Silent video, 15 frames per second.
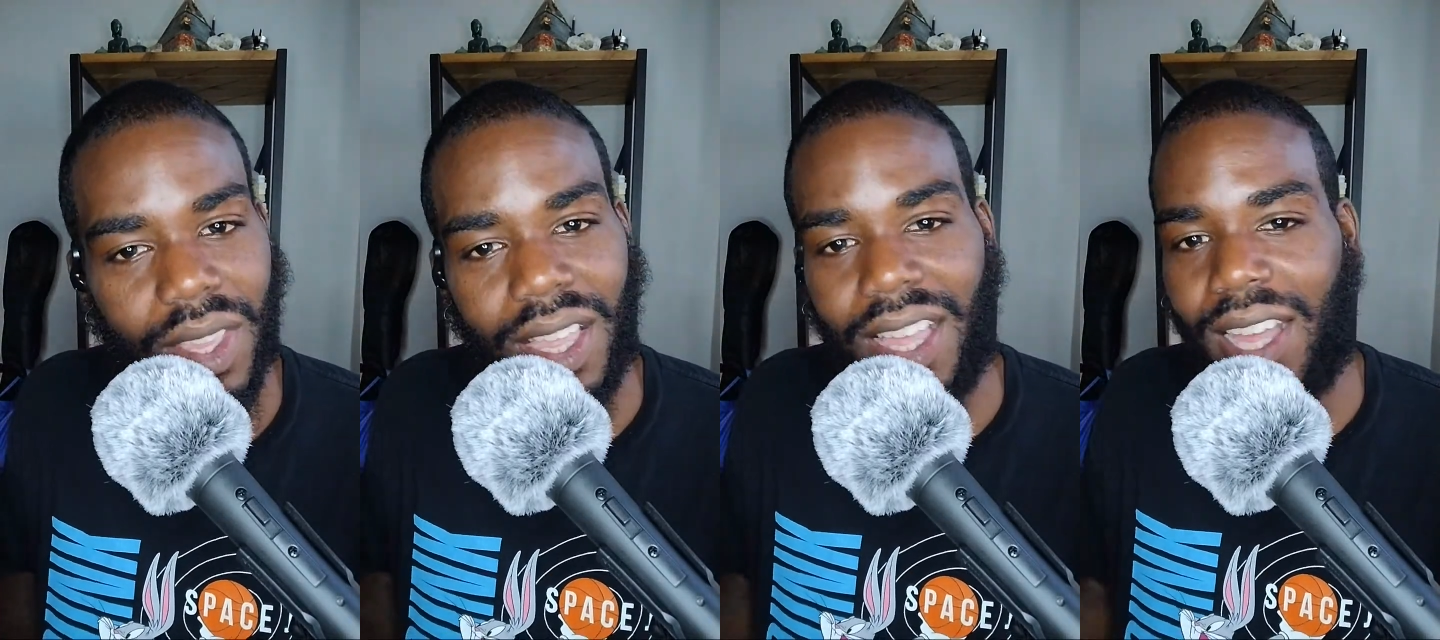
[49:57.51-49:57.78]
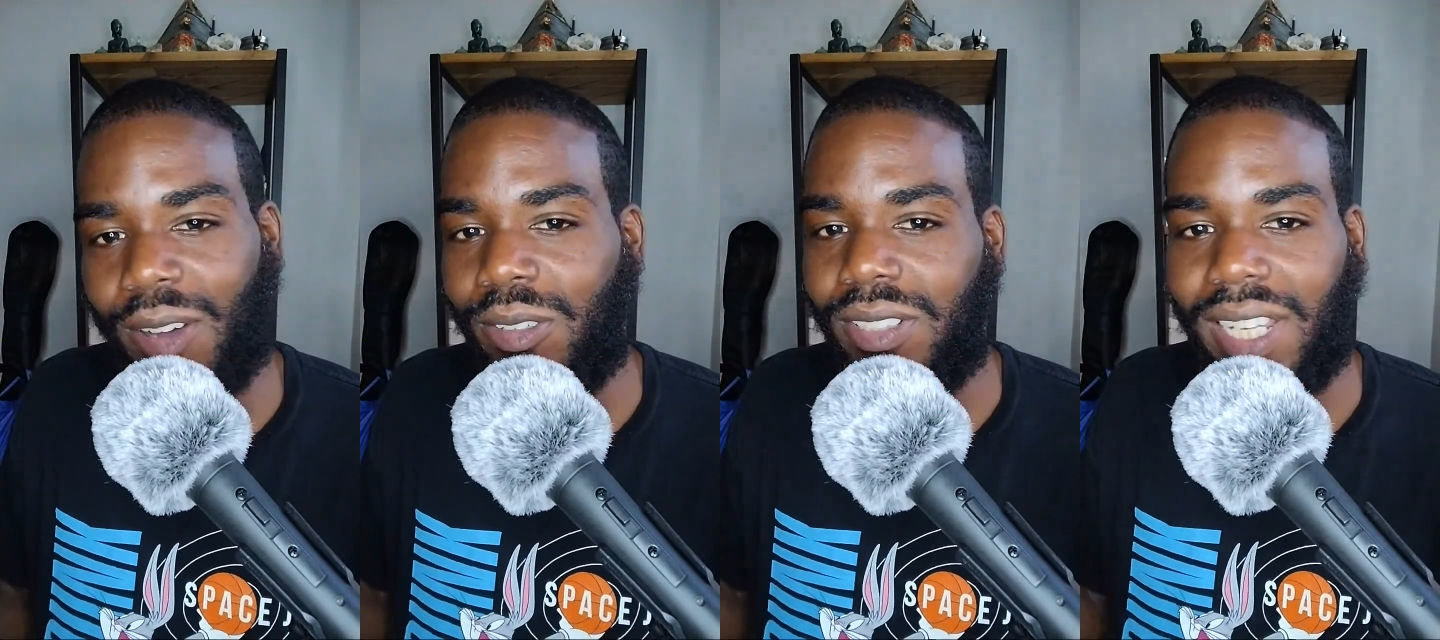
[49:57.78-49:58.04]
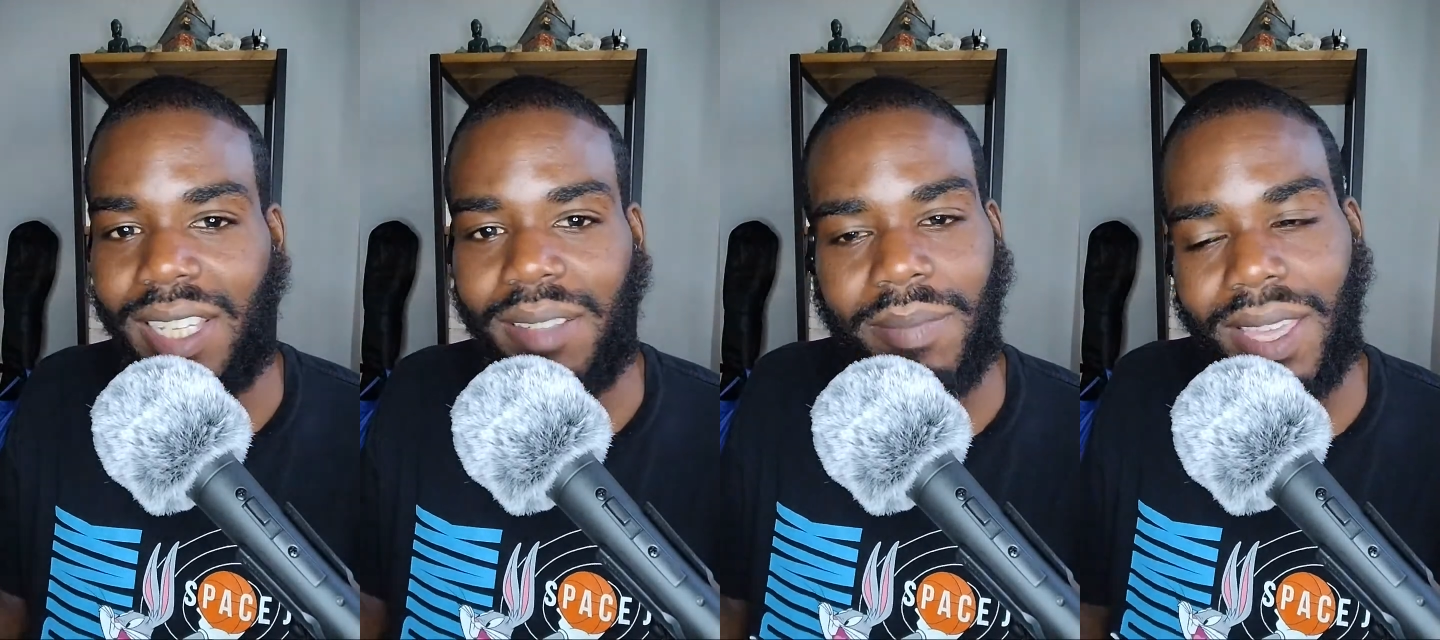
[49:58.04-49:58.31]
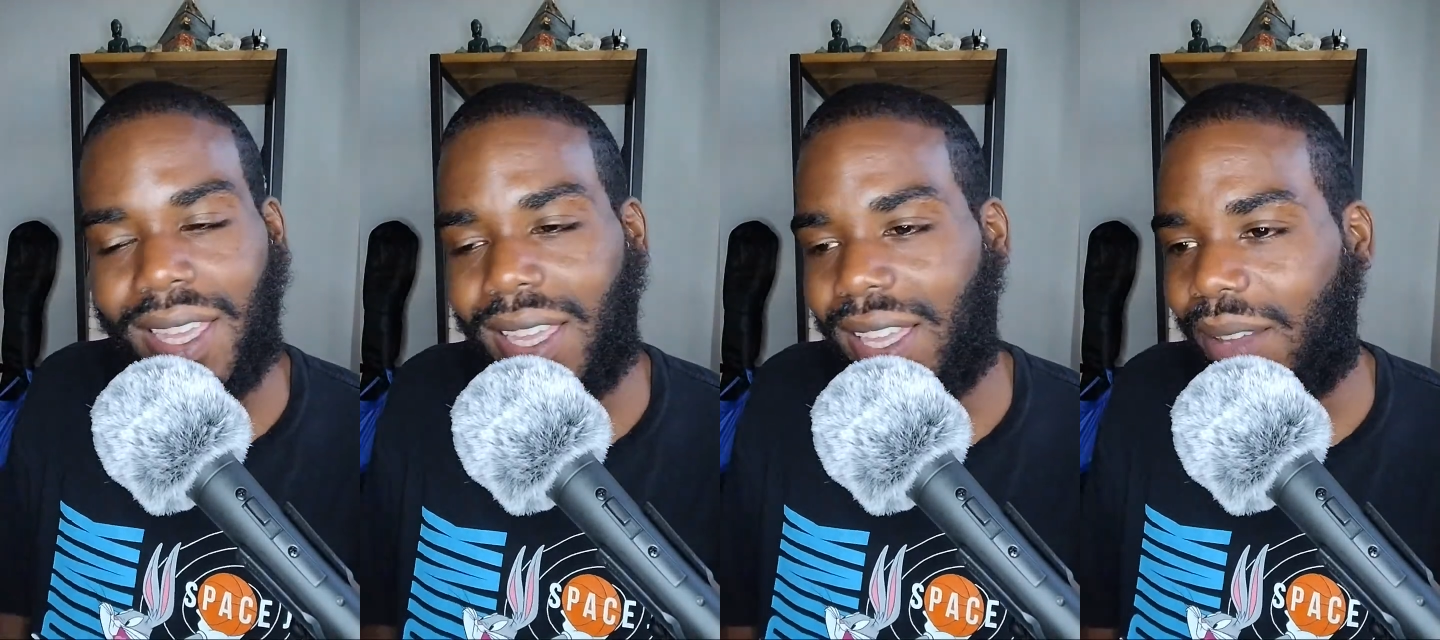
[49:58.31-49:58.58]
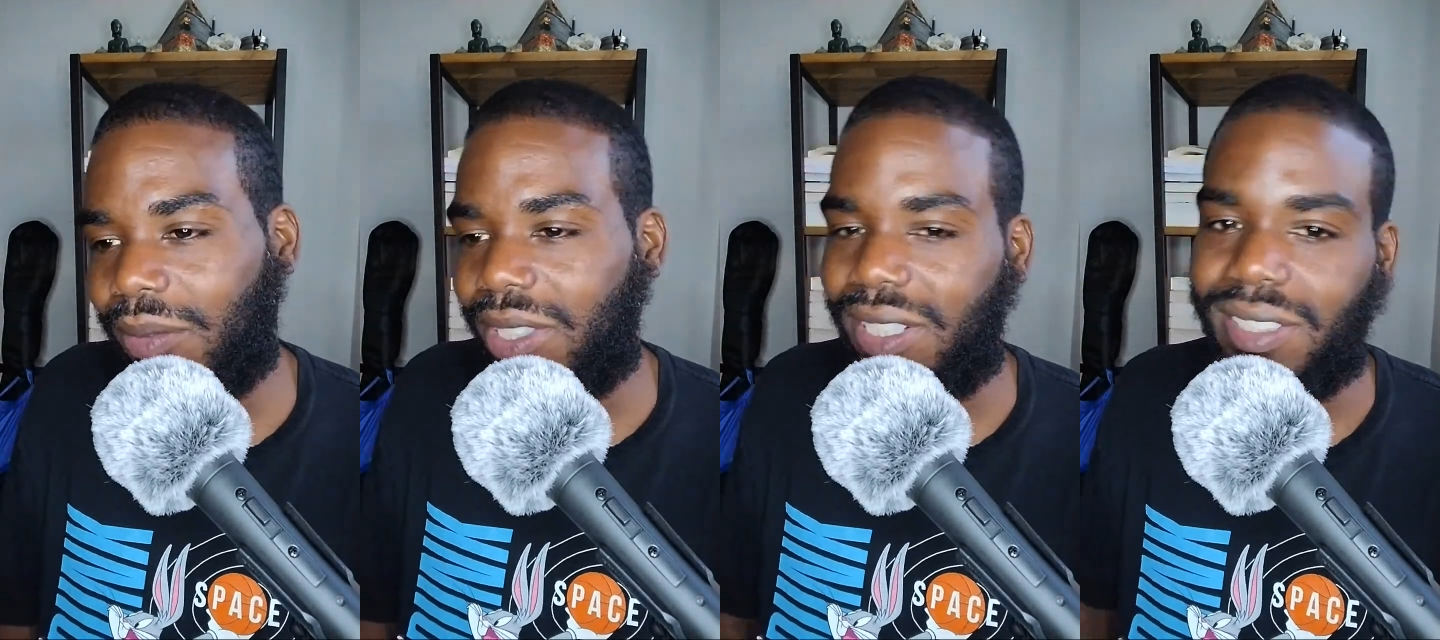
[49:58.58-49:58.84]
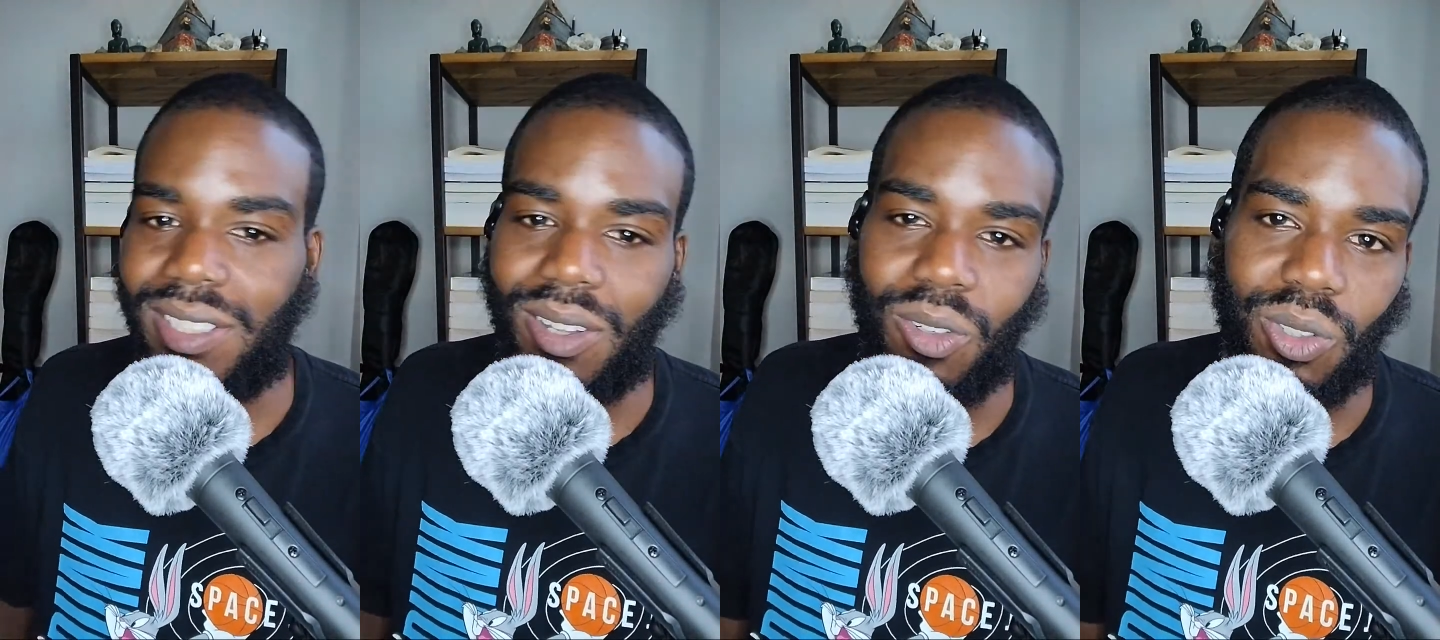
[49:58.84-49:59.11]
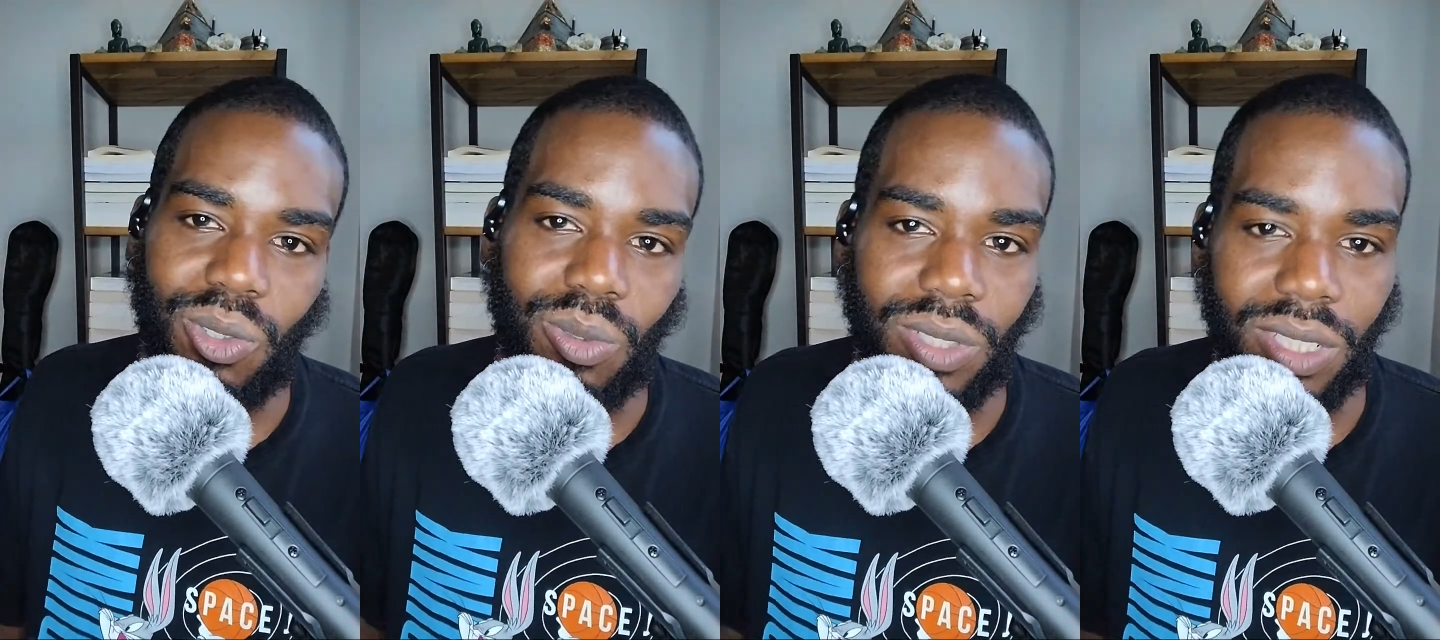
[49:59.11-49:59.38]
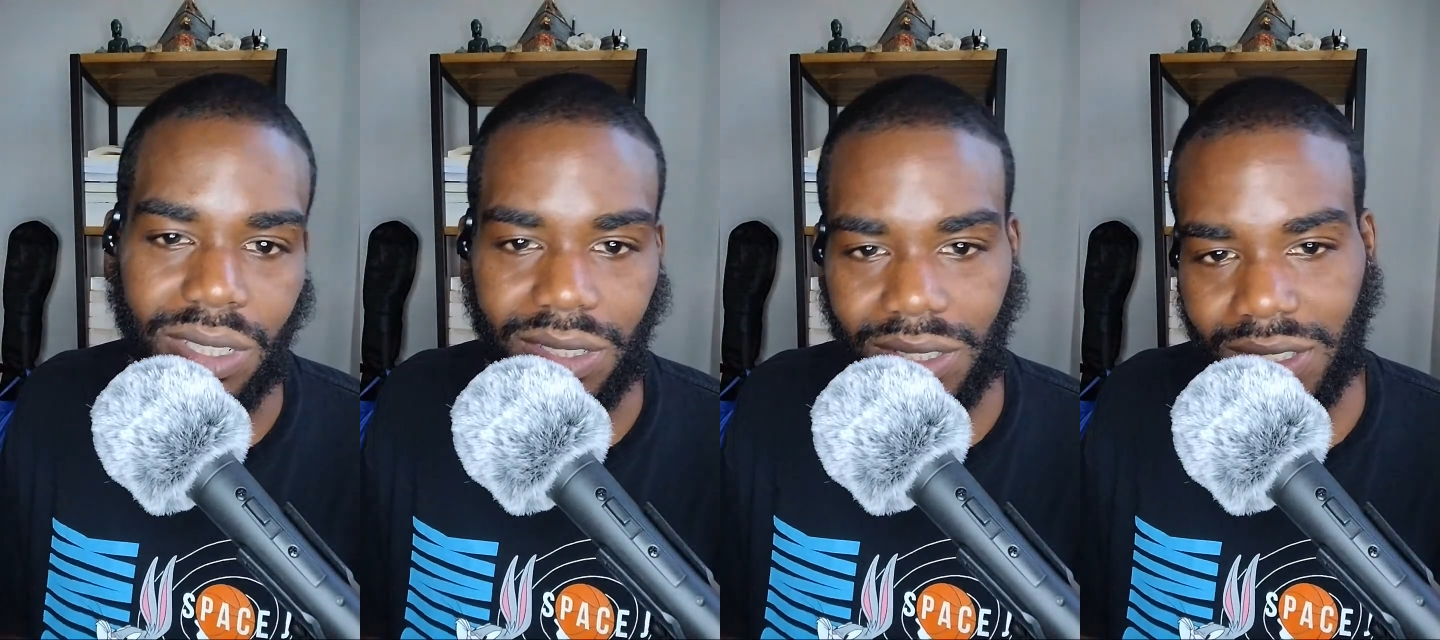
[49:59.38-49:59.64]
I was like, man, I'm just gonna do
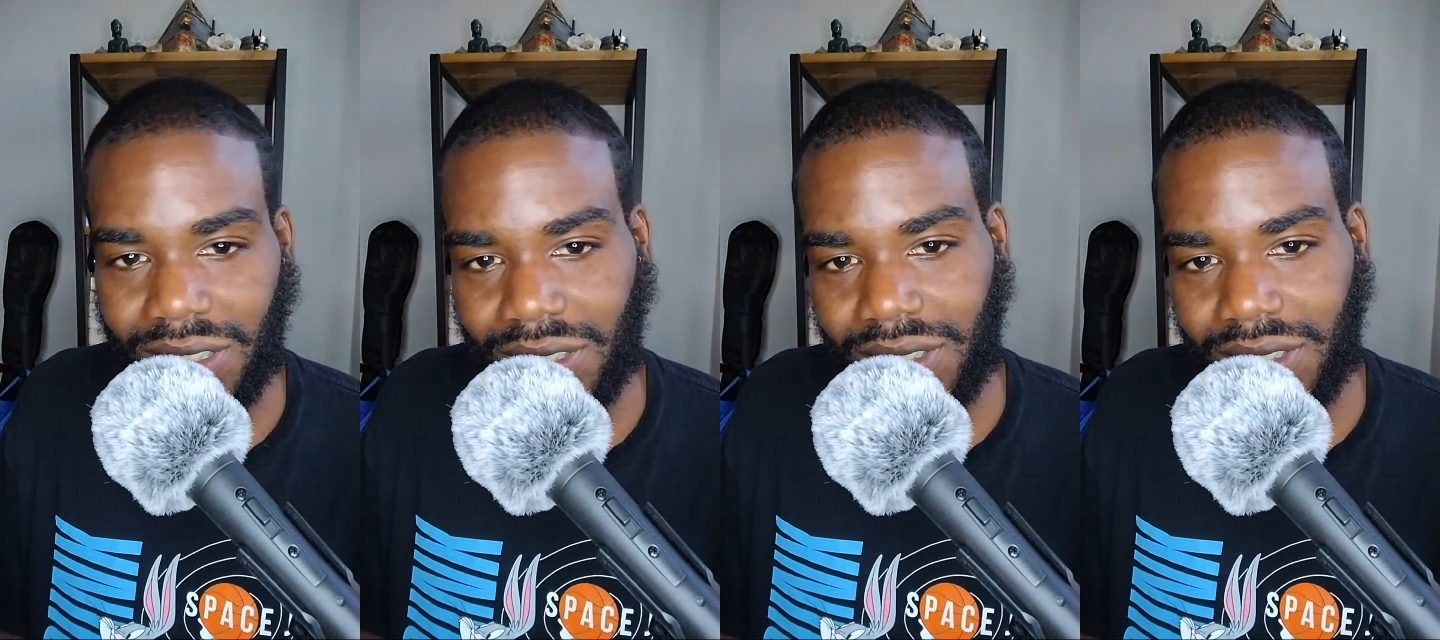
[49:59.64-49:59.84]
this.